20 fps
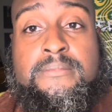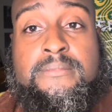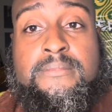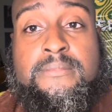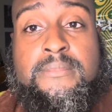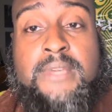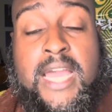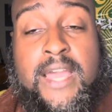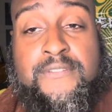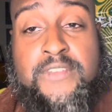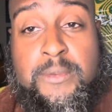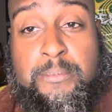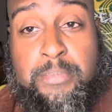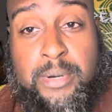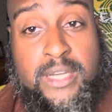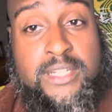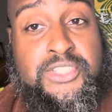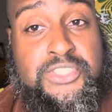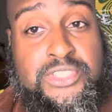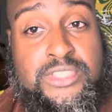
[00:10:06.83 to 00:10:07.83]
heavy
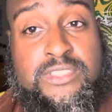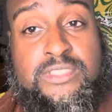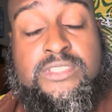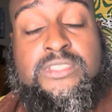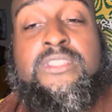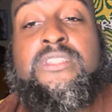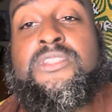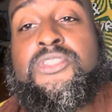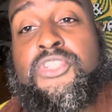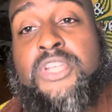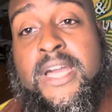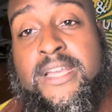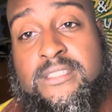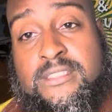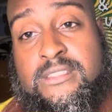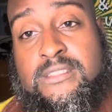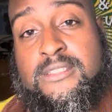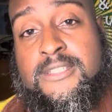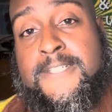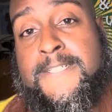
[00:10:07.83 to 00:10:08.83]
punches to the
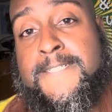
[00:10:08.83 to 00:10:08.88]
chest,